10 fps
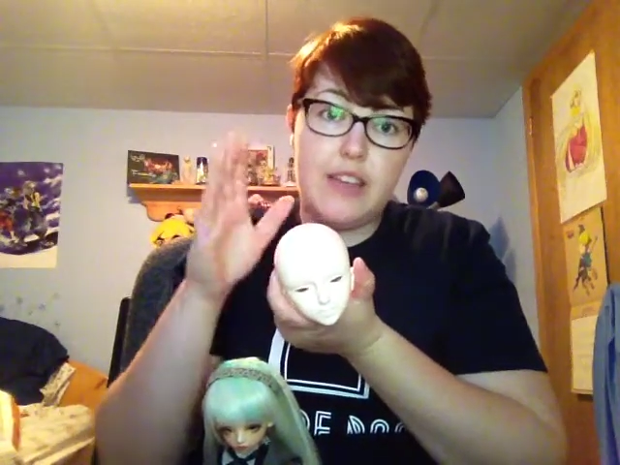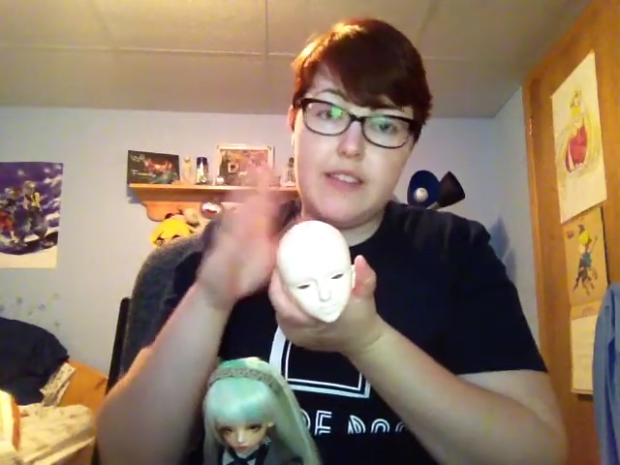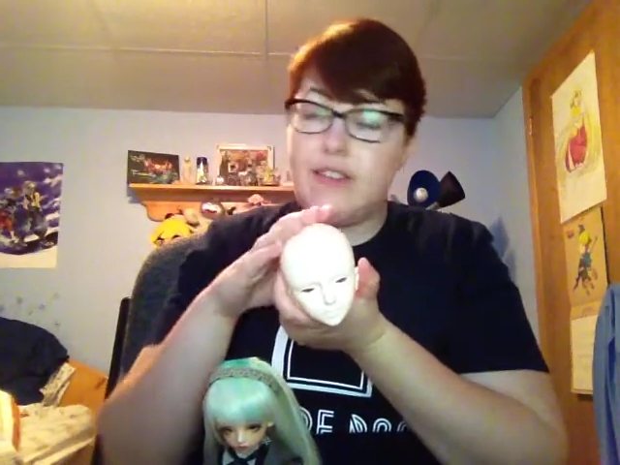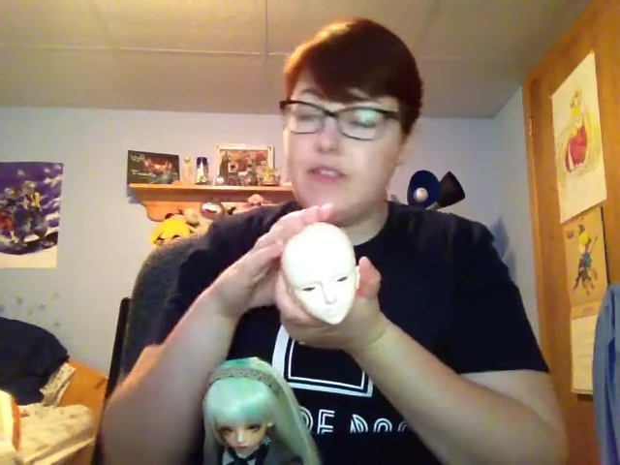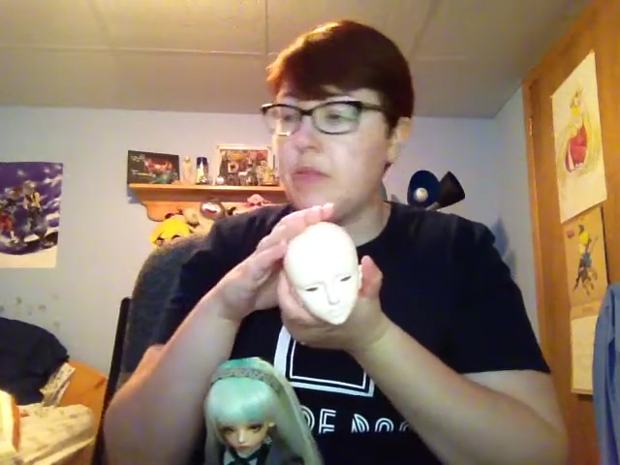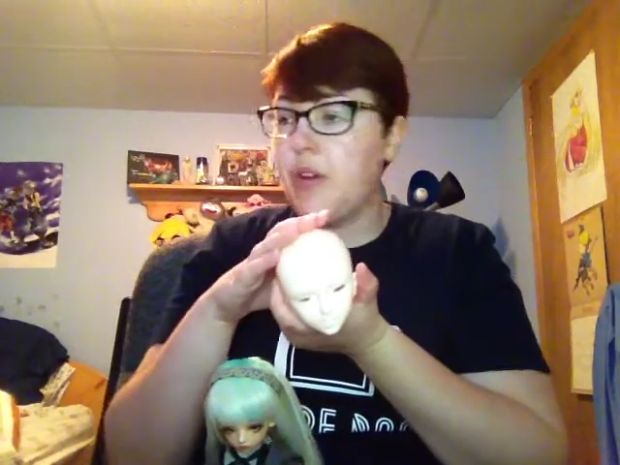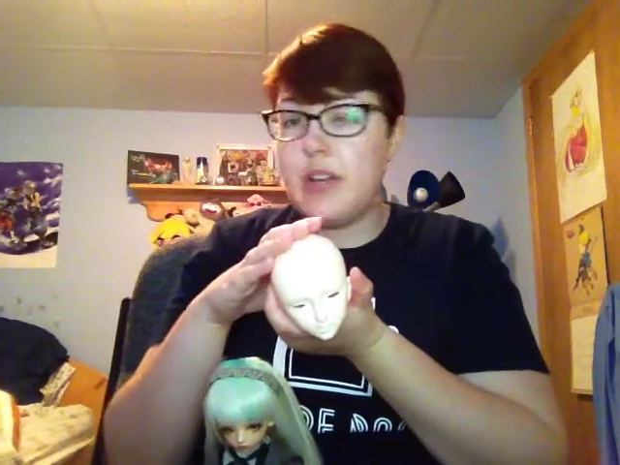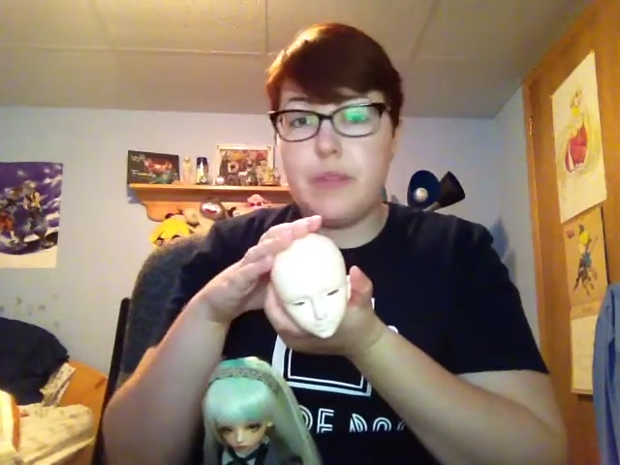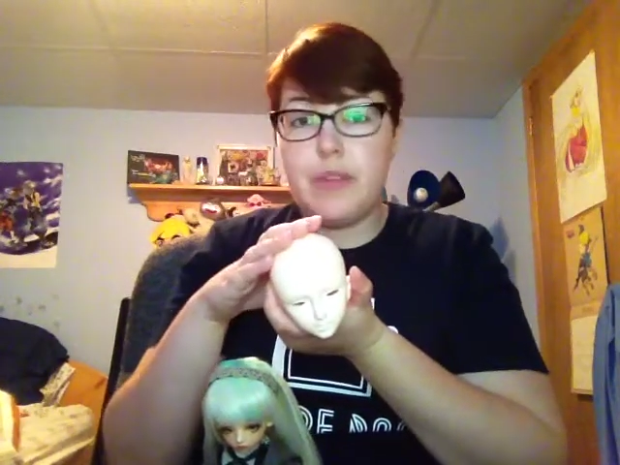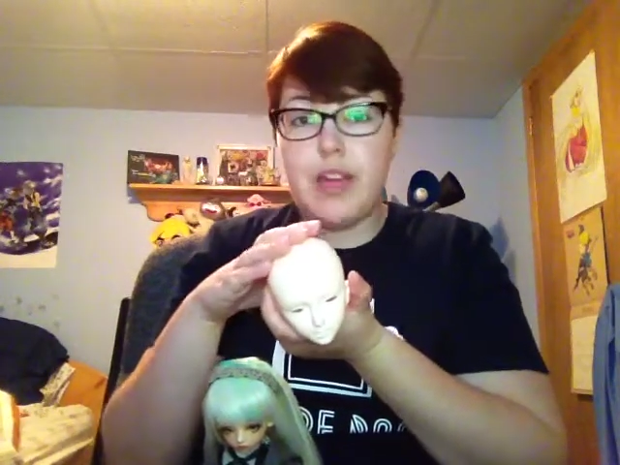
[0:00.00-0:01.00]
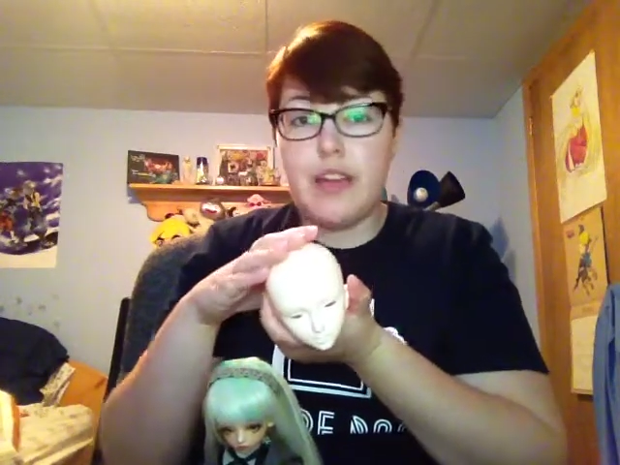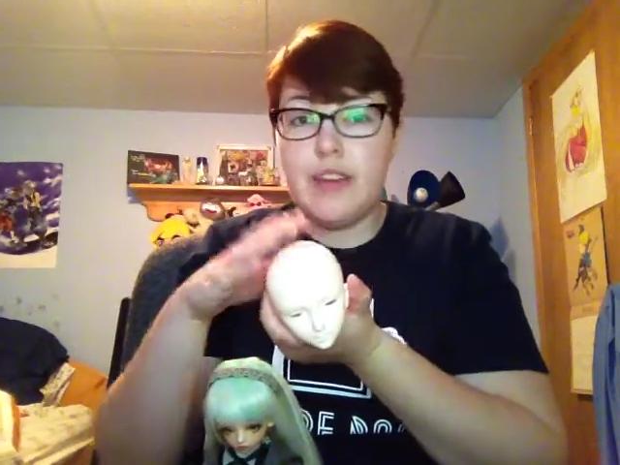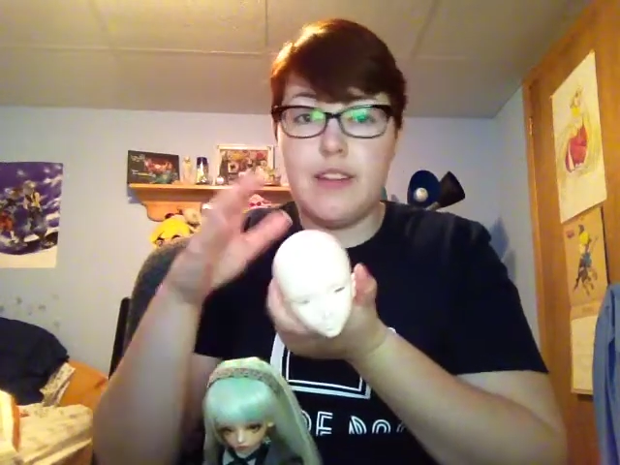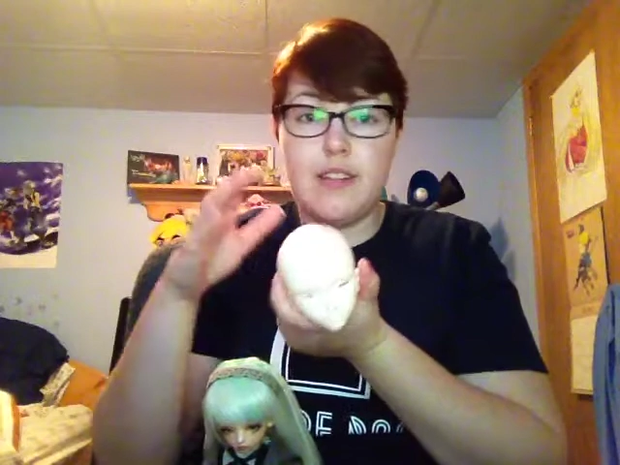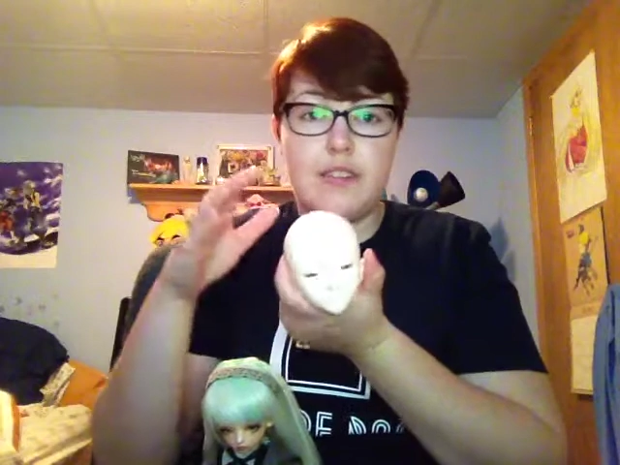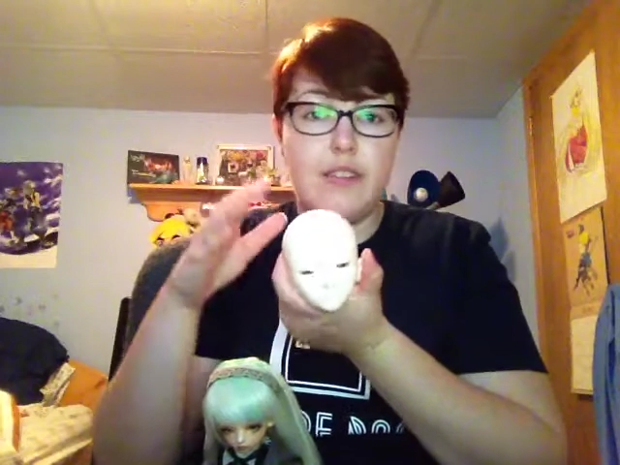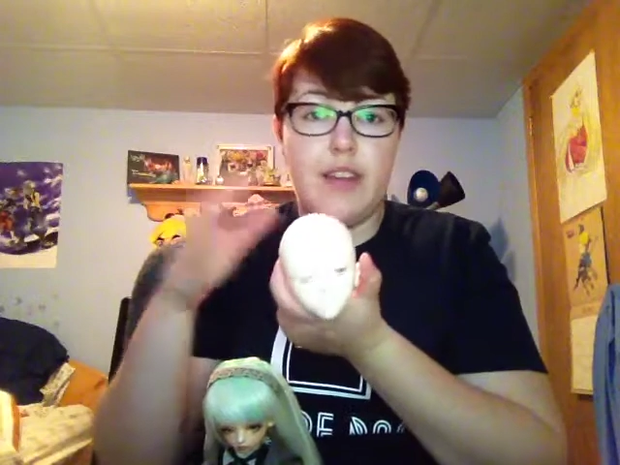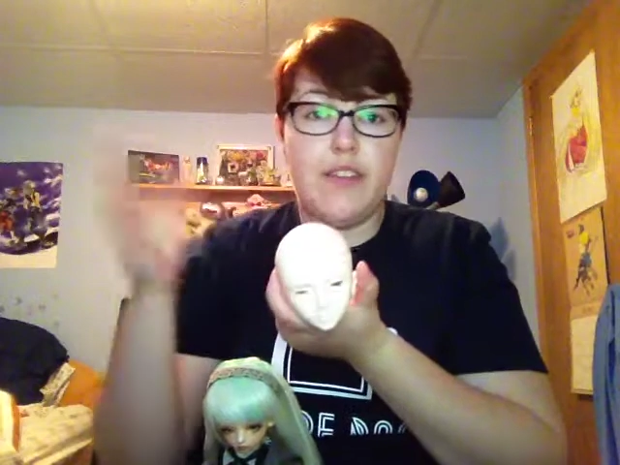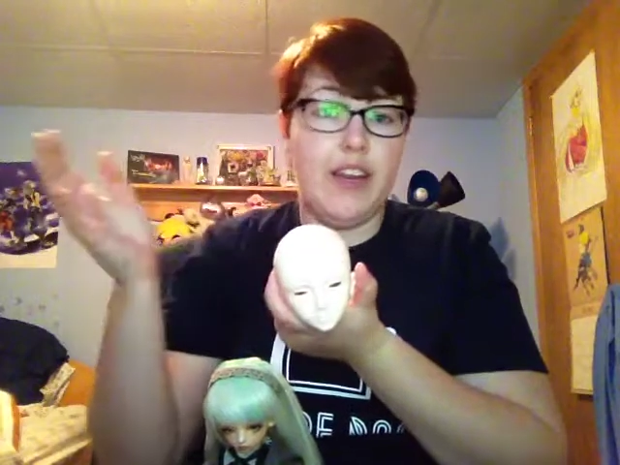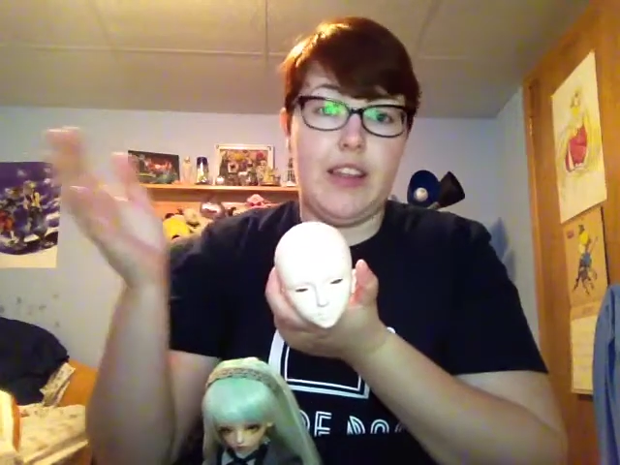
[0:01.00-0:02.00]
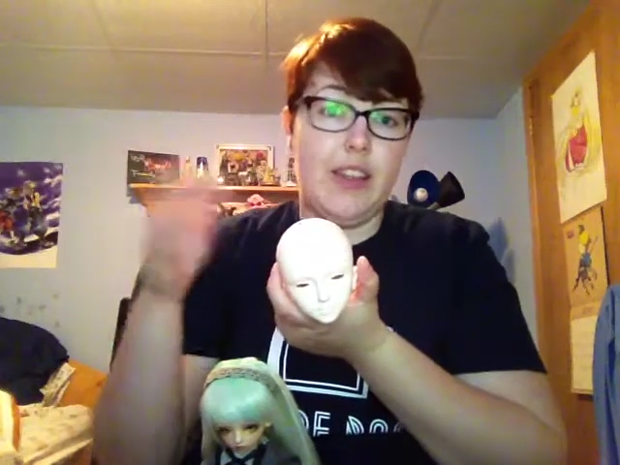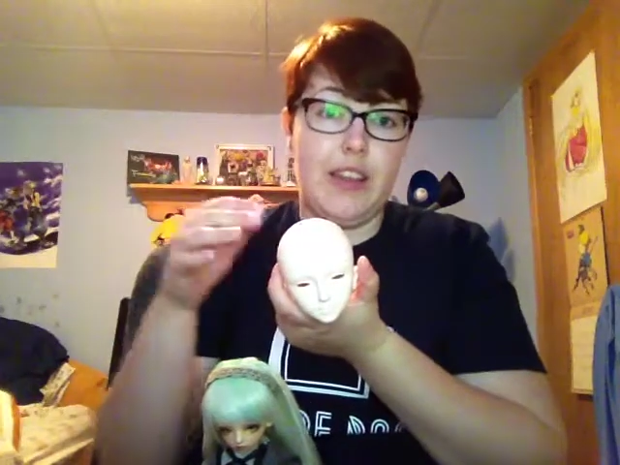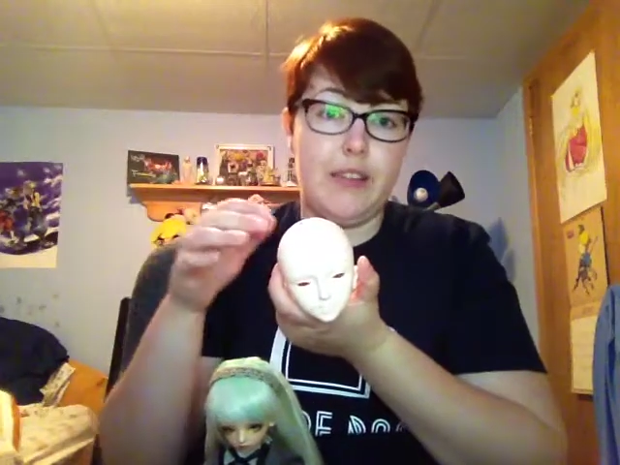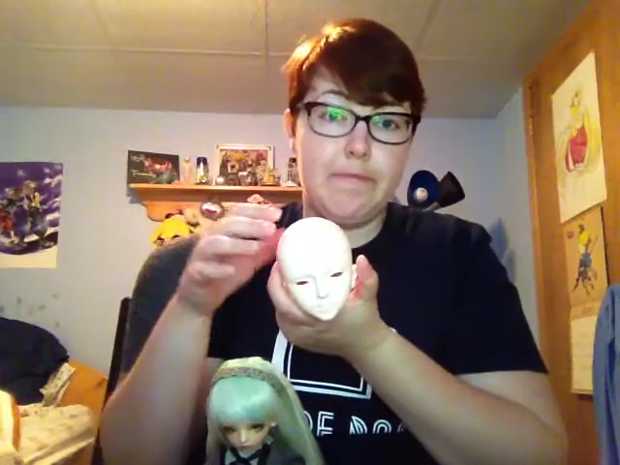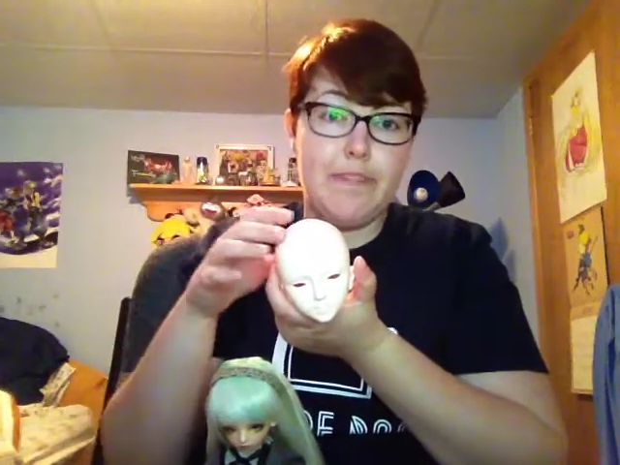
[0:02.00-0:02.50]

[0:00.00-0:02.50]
he doesn't have a body plan, he doesn't have anything.